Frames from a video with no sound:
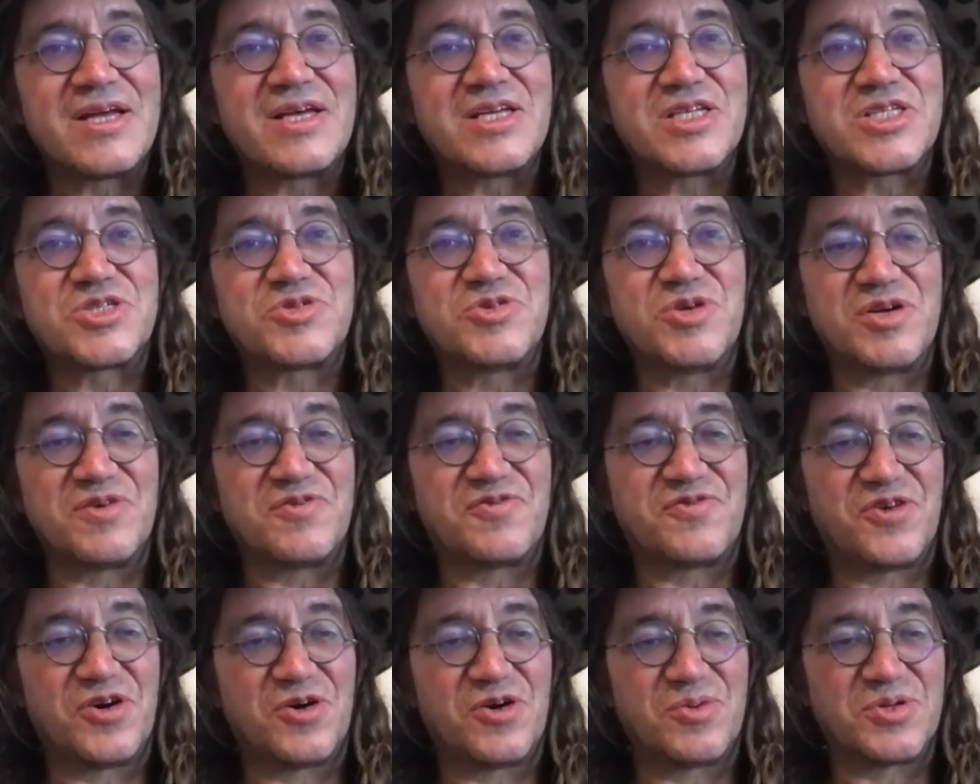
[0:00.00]

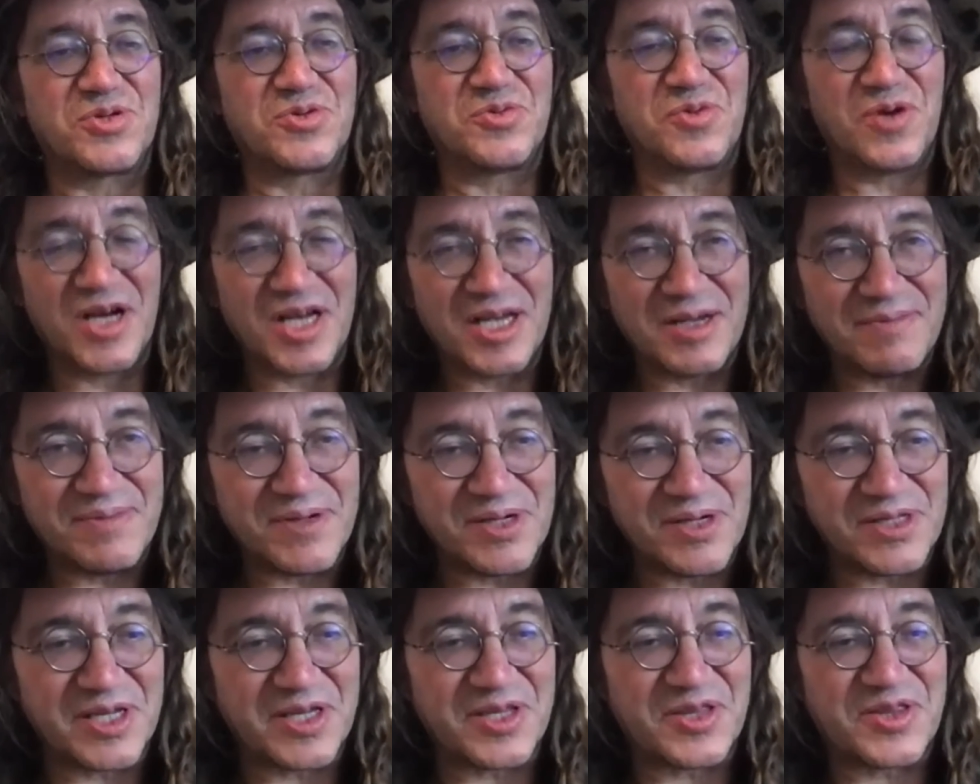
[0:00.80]
straightforward way.
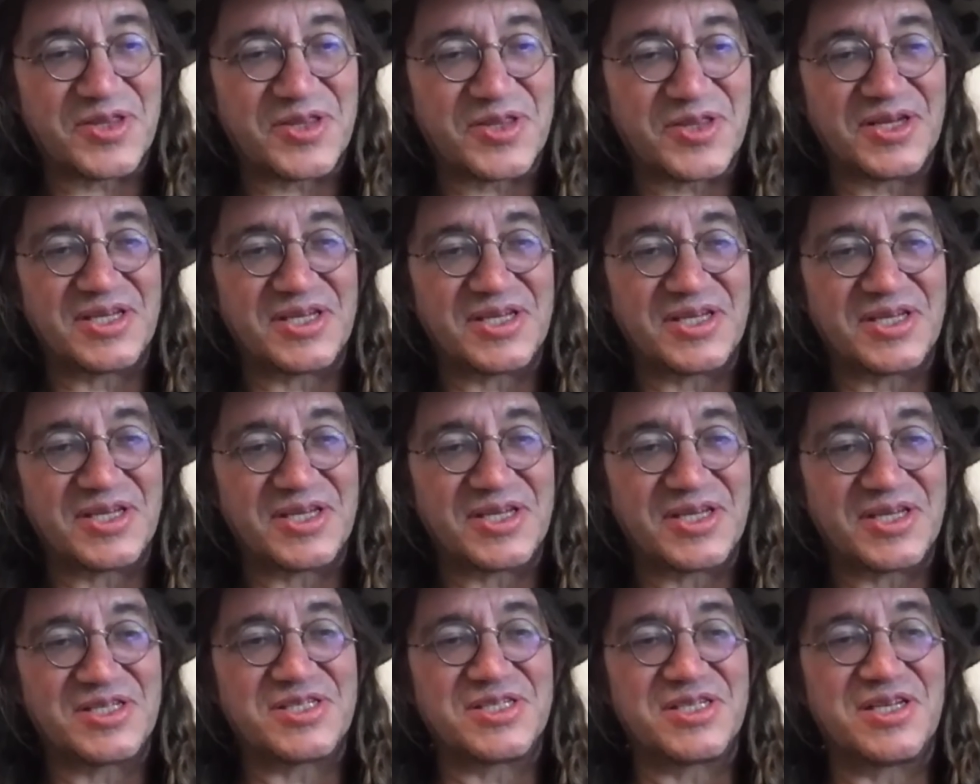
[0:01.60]
Building things
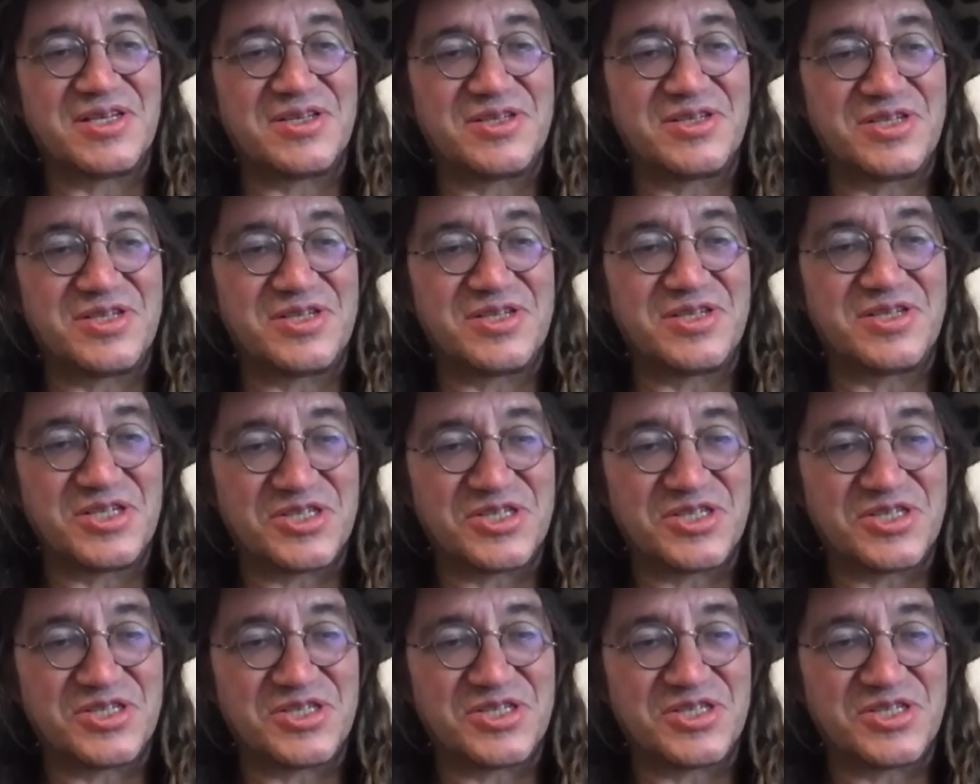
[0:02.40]
in a